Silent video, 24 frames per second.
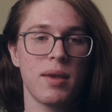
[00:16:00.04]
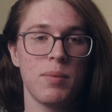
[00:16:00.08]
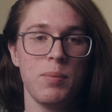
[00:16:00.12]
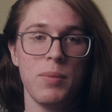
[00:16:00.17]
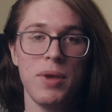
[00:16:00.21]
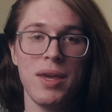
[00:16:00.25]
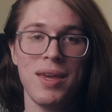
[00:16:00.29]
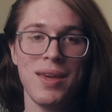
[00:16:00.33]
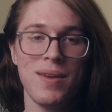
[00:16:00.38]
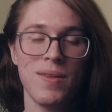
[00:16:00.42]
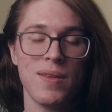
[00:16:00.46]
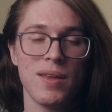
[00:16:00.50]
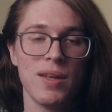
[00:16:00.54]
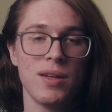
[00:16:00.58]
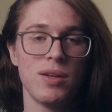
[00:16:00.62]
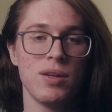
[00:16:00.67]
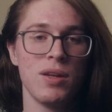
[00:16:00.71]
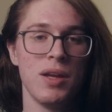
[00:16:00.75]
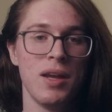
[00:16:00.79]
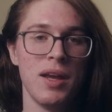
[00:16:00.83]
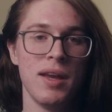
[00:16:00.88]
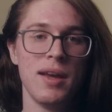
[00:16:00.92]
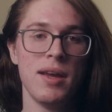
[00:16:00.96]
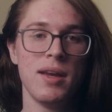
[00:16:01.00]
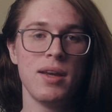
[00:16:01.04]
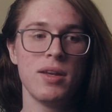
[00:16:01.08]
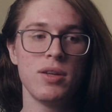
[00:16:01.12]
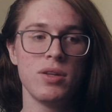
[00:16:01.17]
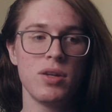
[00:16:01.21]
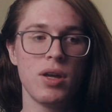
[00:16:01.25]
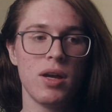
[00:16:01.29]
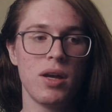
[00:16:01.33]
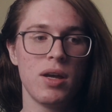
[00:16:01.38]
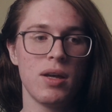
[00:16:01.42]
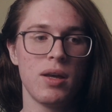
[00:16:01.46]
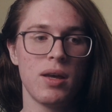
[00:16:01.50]
me, then
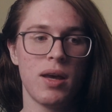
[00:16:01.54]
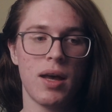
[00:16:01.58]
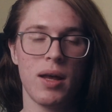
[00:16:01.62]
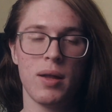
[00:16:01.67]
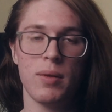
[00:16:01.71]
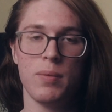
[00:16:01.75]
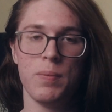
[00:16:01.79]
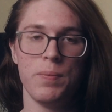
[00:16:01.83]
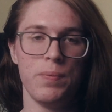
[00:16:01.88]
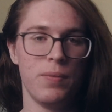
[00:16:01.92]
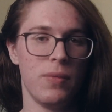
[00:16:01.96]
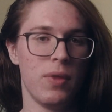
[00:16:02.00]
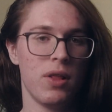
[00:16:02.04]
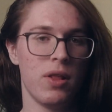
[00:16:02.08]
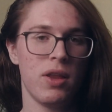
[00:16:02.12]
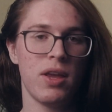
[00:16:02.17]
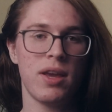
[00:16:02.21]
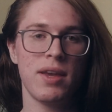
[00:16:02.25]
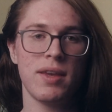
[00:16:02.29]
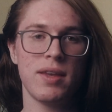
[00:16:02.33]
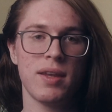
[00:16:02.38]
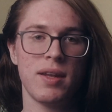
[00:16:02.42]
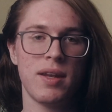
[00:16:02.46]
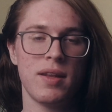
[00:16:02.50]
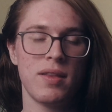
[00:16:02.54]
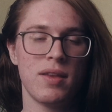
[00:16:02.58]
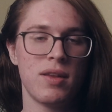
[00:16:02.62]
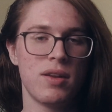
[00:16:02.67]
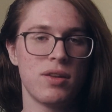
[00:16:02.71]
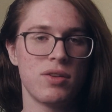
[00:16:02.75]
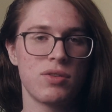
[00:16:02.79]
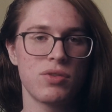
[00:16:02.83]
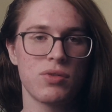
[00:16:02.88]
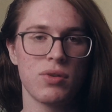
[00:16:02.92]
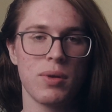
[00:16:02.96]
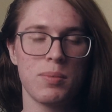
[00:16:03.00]
I'll link it in the
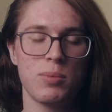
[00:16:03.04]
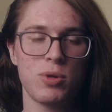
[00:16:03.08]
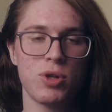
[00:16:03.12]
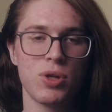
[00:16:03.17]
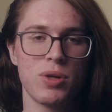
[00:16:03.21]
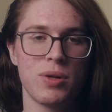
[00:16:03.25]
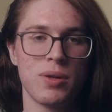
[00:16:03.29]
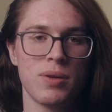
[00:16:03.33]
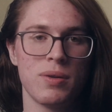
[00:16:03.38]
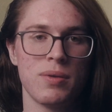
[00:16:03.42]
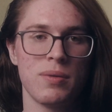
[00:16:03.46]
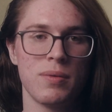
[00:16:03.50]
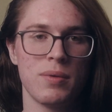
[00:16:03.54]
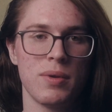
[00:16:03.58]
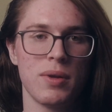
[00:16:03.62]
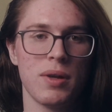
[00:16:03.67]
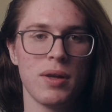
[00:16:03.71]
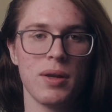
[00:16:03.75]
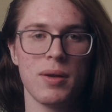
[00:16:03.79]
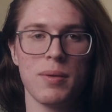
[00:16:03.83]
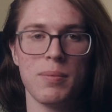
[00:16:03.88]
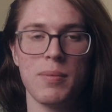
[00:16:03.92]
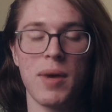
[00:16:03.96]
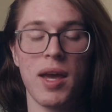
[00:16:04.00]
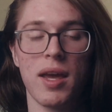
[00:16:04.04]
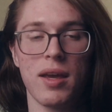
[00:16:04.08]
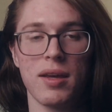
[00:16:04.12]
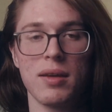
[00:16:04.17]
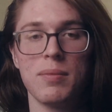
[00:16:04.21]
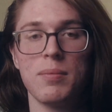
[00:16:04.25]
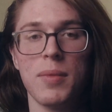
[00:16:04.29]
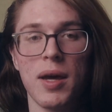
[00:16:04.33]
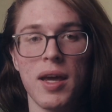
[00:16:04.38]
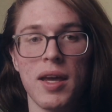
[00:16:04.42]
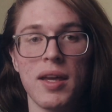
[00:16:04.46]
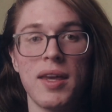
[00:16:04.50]
description, my
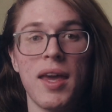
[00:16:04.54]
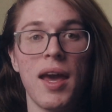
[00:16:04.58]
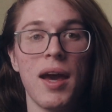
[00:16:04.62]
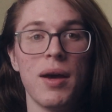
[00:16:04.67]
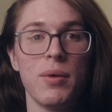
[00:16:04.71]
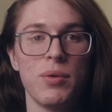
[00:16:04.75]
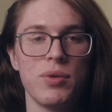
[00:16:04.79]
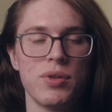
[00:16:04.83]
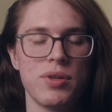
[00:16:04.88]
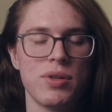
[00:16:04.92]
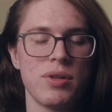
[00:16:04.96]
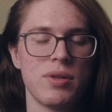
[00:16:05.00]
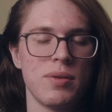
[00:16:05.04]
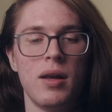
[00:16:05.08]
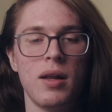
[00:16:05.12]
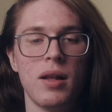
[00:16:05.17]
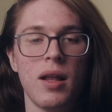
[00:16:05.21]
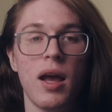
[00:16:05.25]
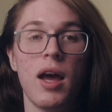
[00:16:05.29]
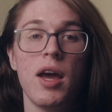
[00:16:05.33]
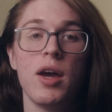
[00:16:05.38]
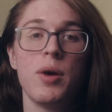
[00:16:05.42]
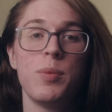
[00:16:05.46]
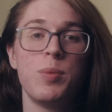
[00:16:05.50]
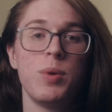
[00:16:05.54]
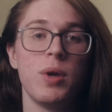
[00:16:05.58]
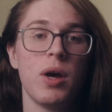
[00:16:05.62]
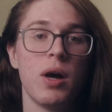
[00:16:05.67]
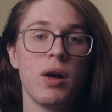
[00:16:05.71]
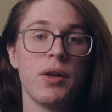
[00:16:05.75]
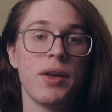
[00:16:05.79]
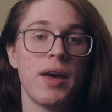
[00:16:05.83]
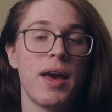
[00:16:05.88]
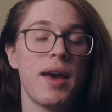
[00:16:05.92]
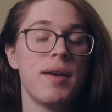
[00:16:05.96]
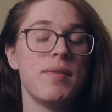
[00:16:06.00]
account. I hope you
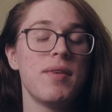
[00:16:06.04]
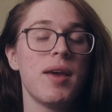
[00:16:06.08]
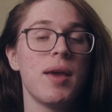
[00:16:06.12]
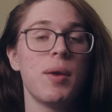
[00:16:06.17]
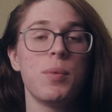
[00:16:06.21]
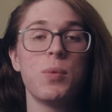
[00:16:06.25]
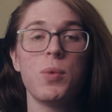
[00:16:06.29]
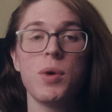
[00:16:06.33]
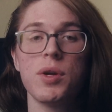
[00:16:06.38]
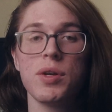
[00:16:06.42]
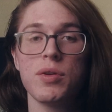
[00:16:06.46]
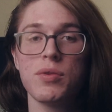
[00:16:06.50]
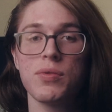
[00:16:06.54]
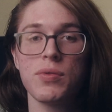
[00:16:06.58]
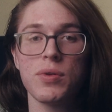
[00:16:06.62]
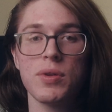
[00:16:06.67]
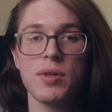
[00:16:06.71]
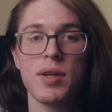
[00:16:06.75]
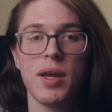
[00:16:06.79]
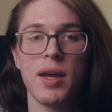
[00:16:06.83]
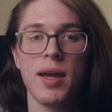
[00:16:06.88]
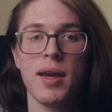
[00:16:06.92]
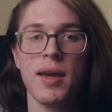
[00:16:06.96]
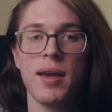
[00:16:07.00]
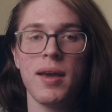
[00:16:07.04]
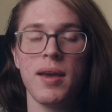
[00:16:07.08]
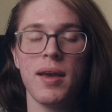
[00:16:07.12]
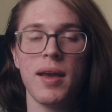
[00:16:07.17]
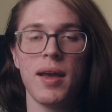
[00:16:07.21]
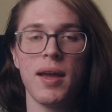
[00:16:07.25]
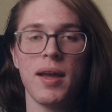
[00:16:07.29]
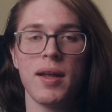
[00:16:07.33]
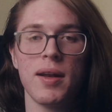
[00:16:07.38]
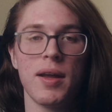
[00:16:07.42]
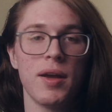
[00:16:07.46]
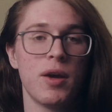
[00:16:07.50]
all have a wonderful day,
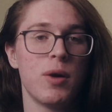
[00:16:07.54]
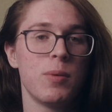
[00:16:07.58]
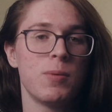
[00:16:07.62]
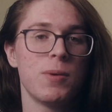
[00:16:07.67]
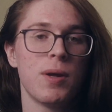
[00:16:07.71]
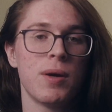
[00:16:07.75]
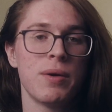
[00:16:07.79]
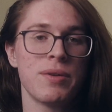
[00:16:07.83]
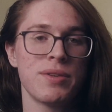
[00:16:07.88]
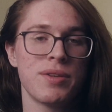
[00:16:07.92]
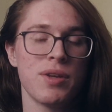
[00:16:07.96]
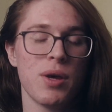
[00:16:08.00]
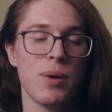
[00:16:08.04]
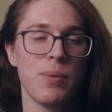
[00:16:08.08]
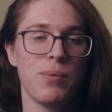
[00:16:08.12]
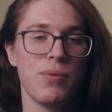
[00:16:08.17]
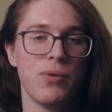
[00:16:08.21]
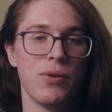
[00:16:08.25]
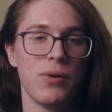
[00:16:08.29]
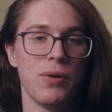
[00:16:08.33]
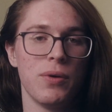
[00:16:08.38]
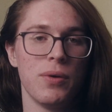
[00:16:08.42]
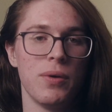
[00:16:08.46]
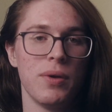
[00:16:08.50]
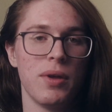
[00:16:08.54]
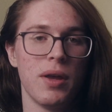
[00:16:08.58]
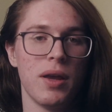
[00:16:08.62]
and I hope that was helpful.